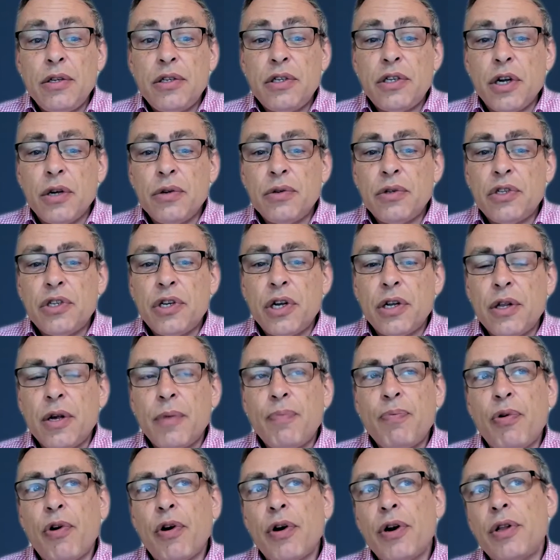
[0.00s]
So
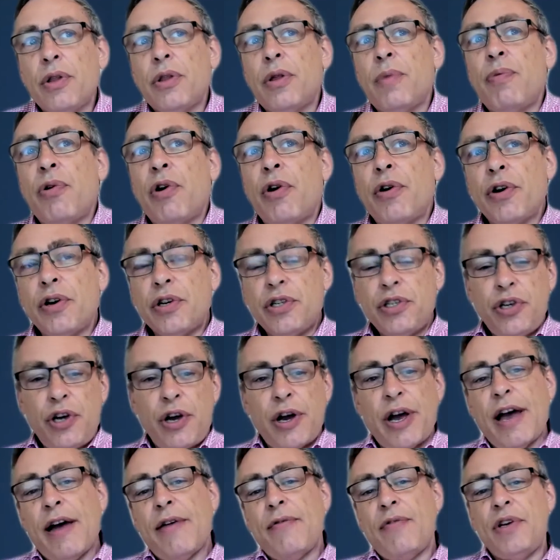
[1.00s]
the product
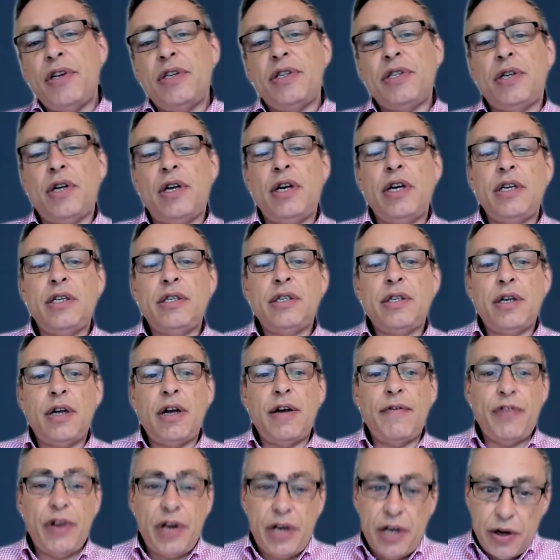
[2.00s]
you have is
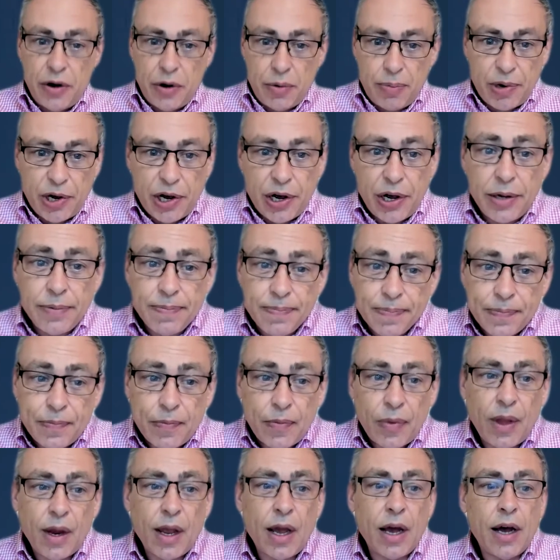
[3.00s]
a Videobar,
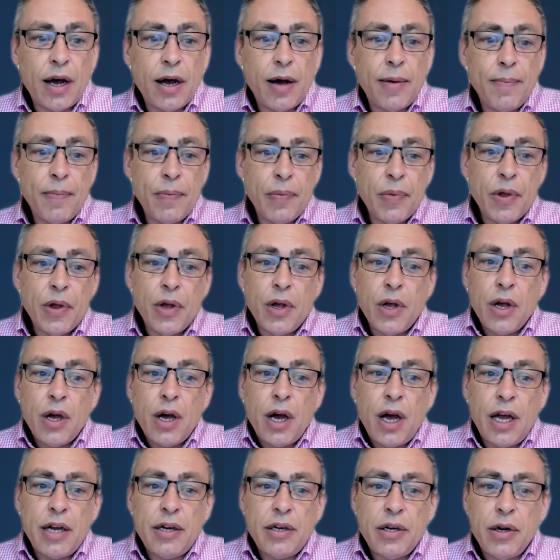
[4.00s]

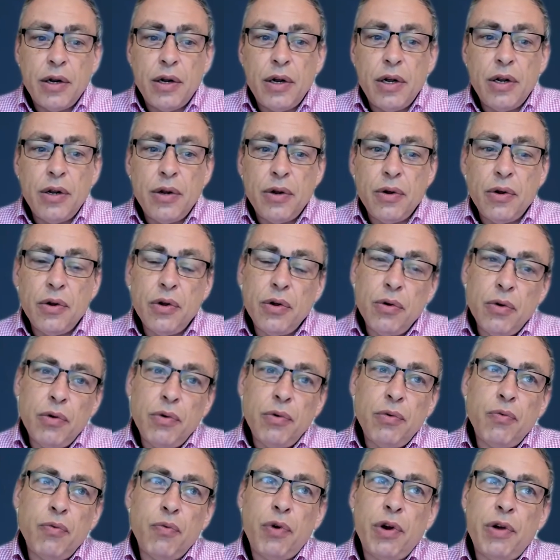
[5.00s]
and
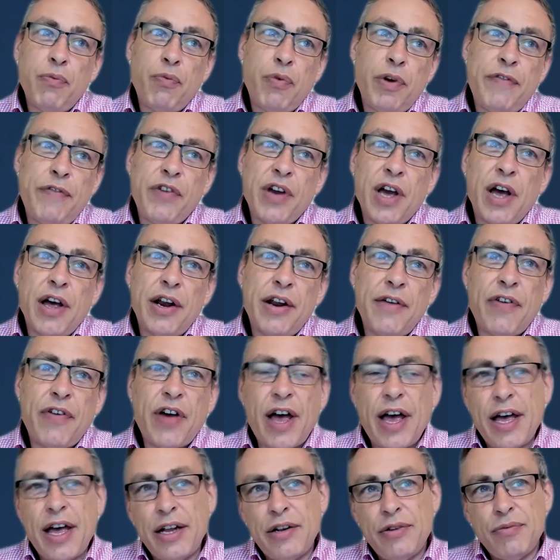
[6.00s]
we've kind of
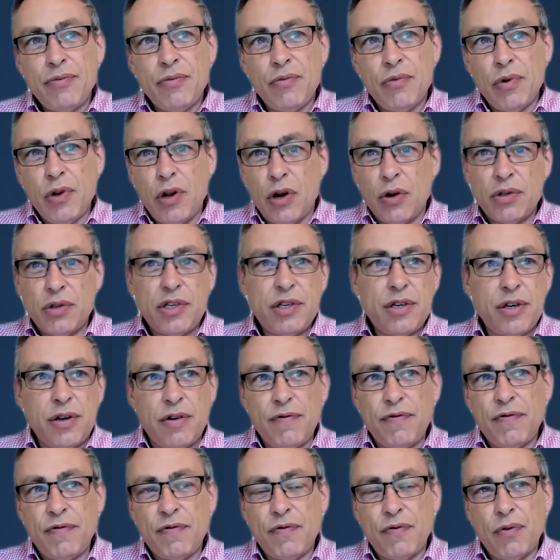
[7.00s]
had lots
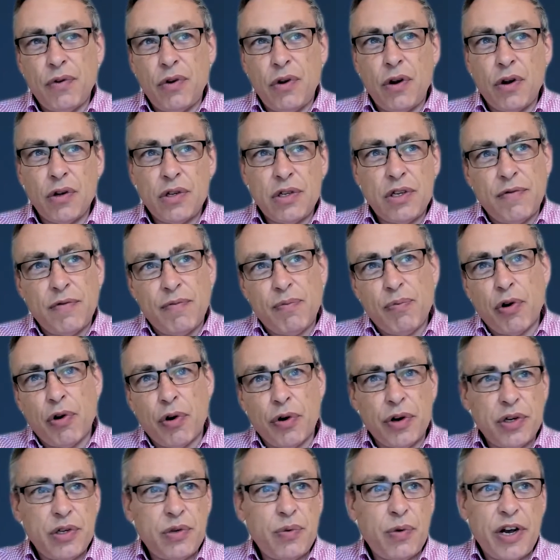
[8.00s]
of
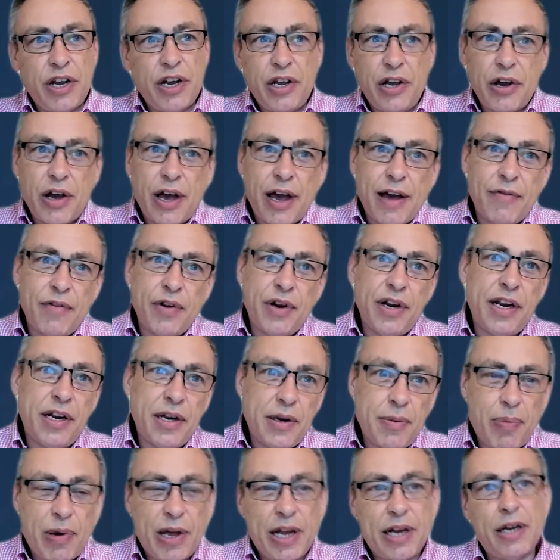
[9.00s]
products where you have an
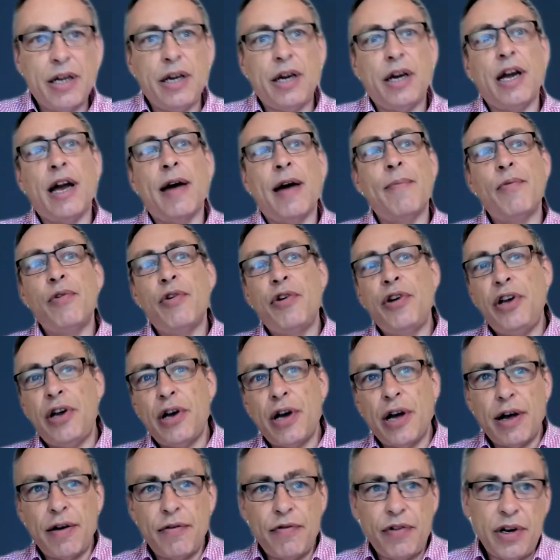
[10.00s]
independent camera, you
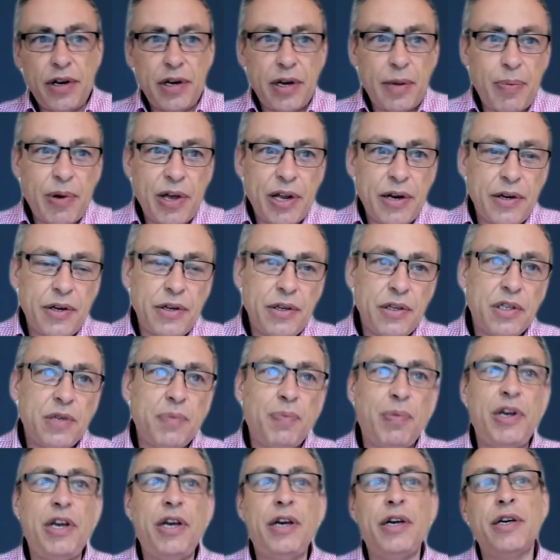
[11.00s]
have independent
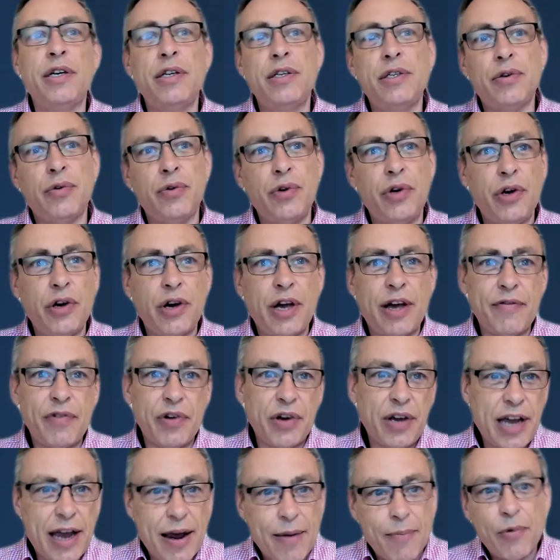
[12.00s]
speakers, or you have
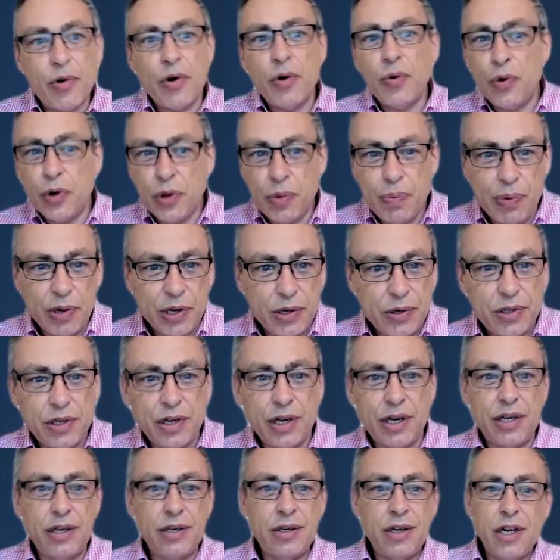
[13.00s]
a camera with
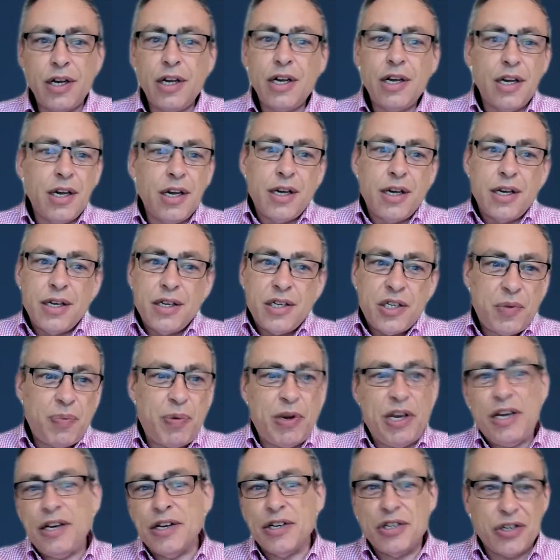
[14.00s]
built-in
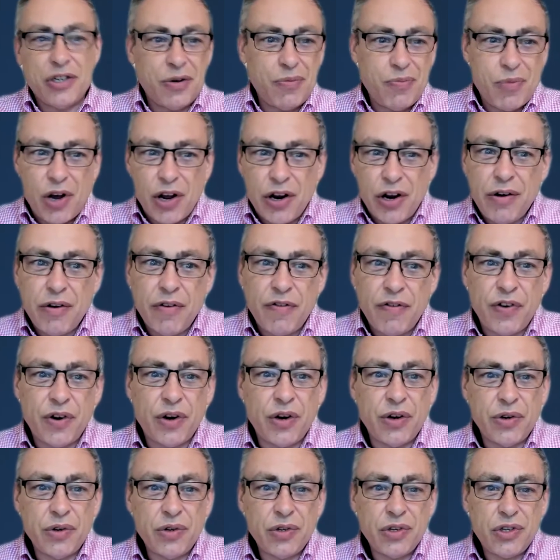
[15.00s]
speakers and
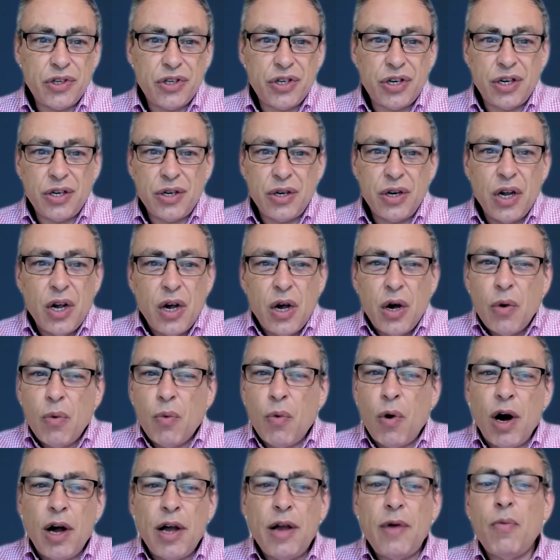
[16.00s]
microphones. And
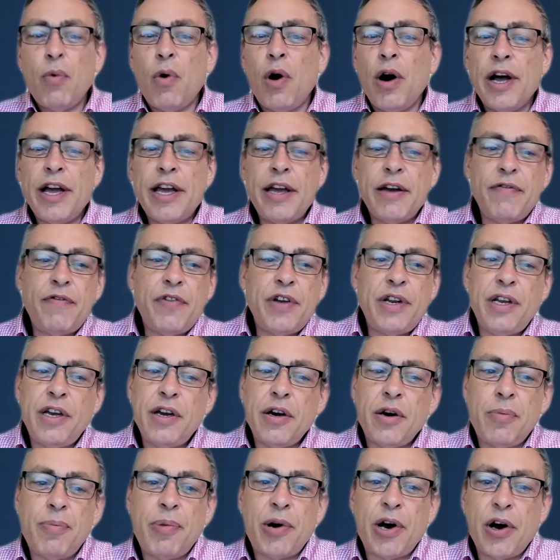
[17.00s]
why a
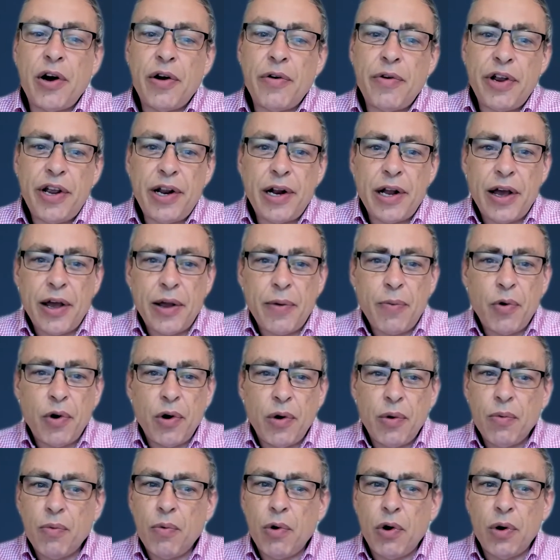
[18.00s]
Videobar, Eli?
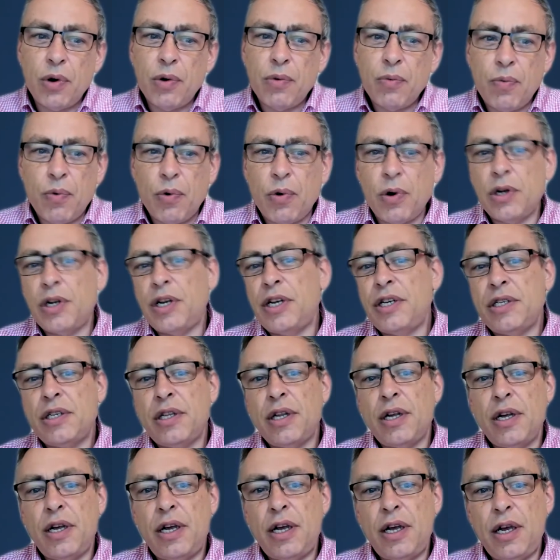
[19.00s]
What is
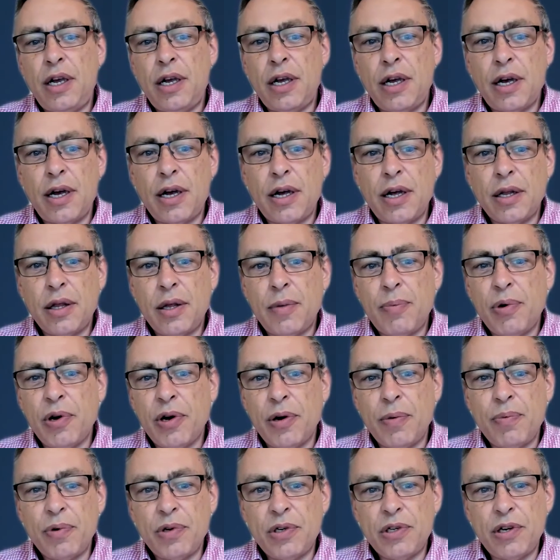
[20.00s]
the
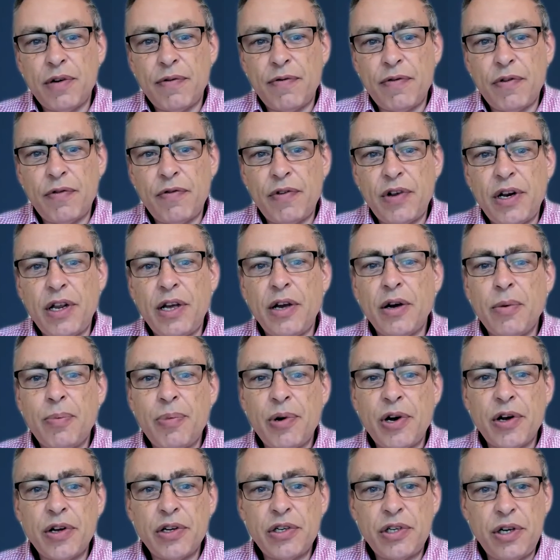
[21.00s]
purpose of a
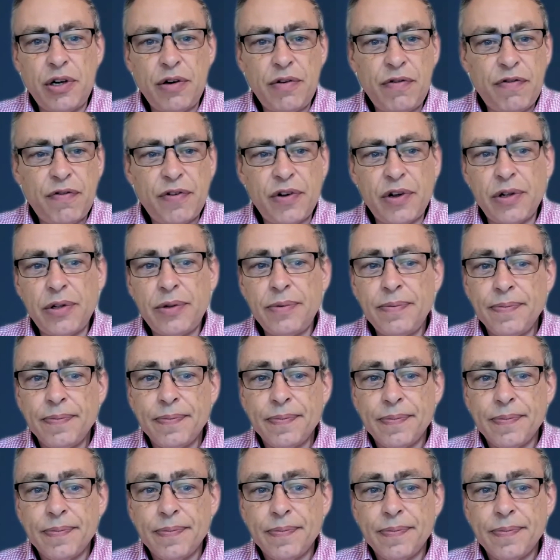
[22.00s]
Videobar, do you feel?